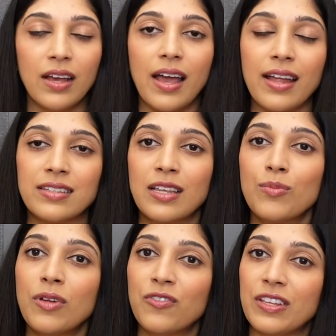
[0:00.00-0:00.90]
And
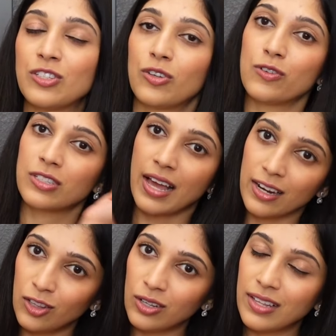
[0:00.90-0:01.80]
some of these growths kind
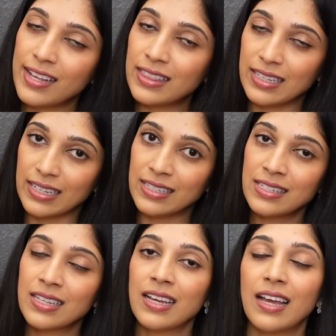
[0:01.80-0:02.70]
of look like these,